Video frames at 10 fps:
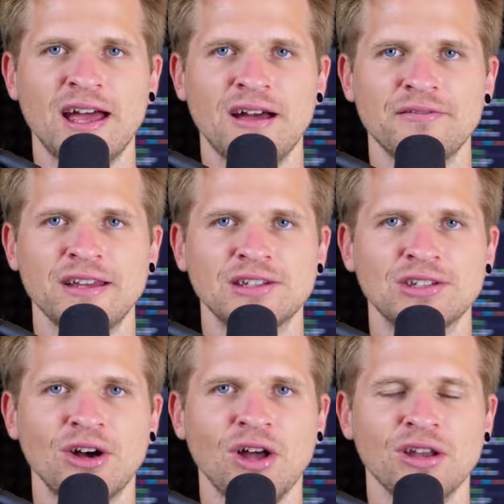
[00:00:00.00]
have a
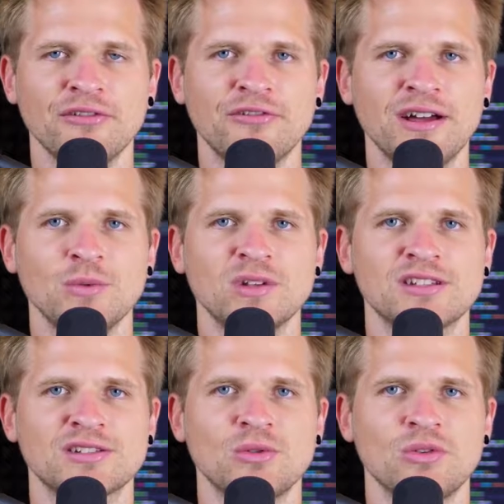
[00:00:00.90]
ton of fun with
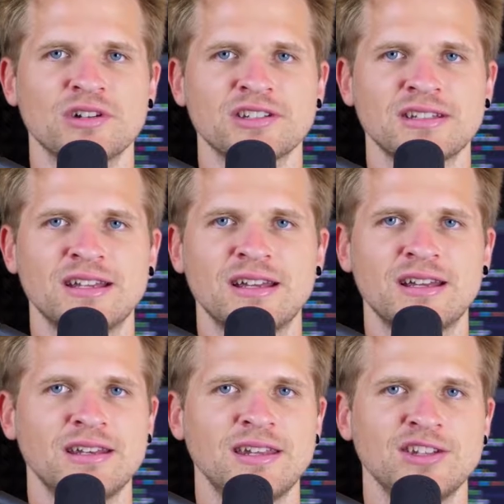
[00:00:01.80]
this course,
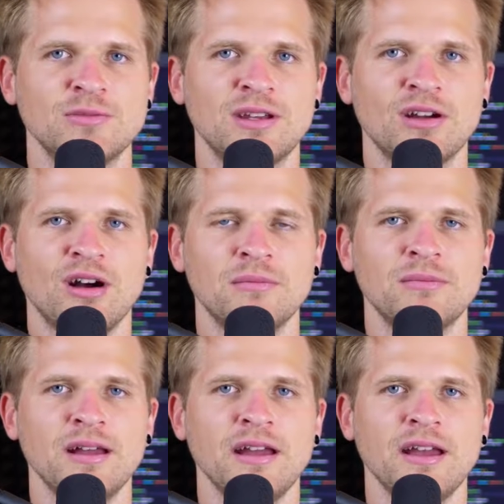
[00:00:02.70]
that you
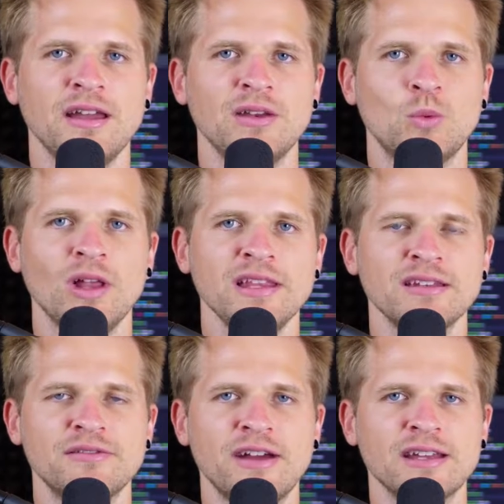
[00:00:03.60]
become a really
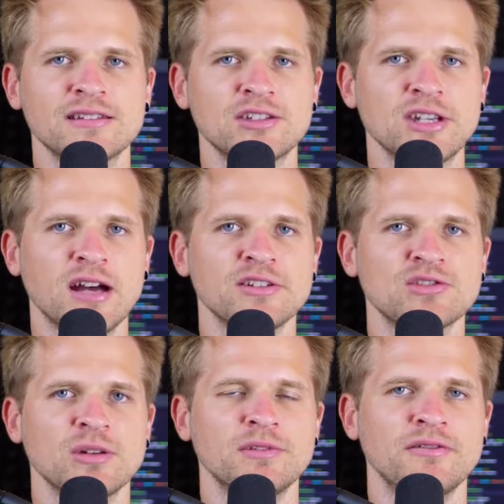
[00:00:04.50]
advanced
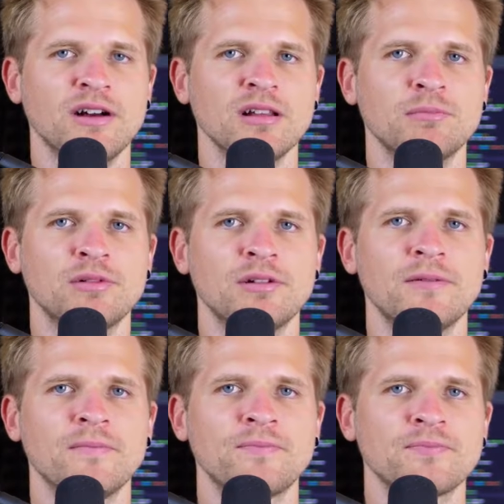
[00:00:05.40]
JavaScript developer,
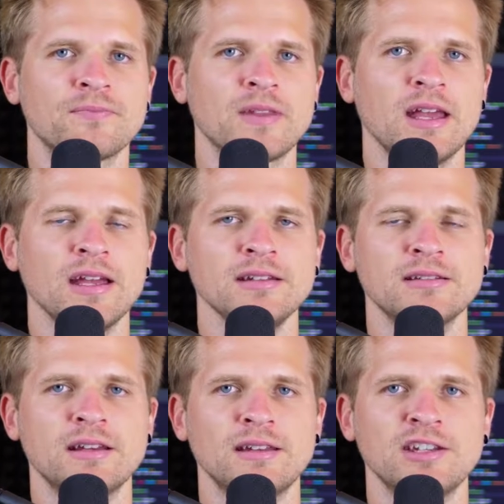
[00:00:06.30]
and
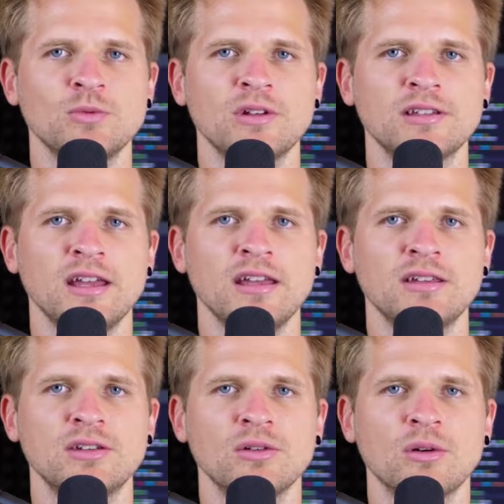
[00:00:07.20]
that you will
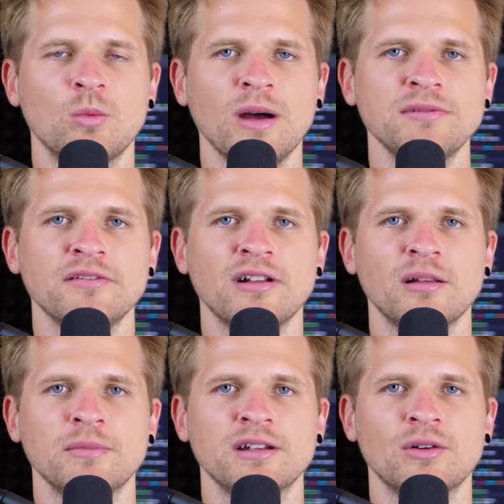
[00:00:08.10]
take your web
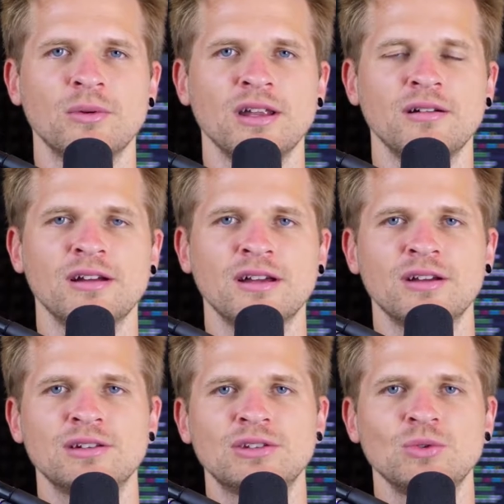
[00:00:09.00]
development career
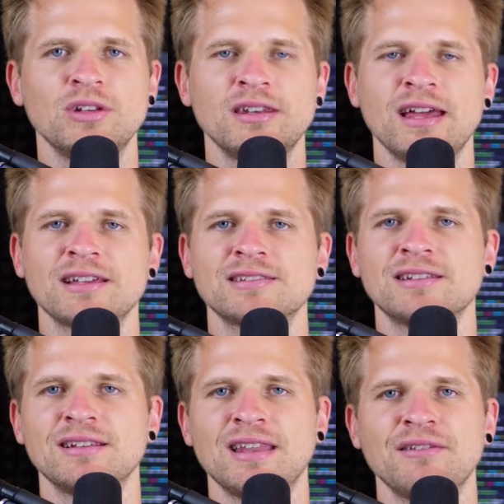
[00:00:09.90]
to the
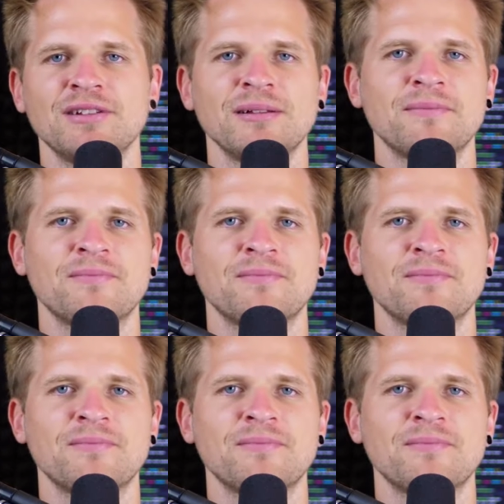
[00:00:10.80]
next level.